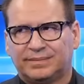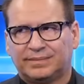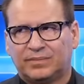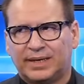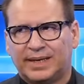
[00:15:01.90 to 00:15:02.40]

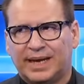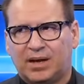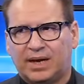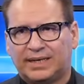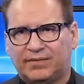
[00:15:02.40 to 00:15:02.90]
right
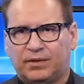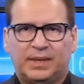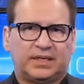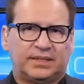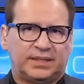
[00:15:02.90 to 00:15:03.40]
now, I'd give it
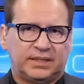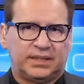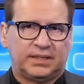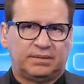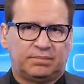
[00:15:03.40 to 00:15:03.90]
about a
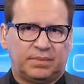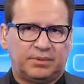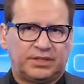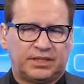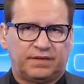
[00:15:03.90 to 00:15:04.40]
60, maybe
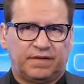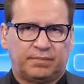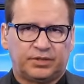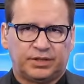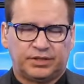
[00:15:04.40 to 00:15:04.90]

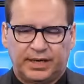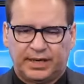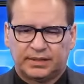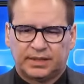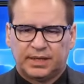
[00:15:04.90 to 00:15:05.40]
65%
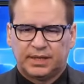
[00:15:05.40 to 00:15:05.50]
chance.